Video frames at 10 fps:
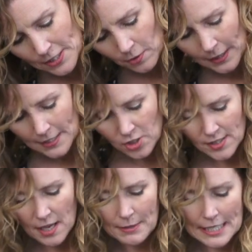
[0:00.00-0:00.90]
doing is
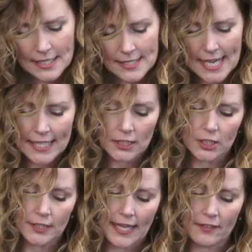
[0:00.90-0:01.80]
just coming in, taking a
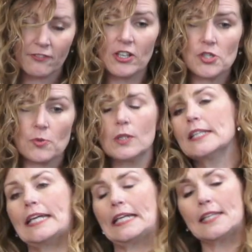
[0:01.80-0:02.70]
look, and visual
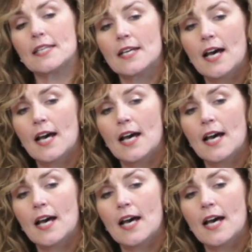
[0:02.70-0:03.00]
length.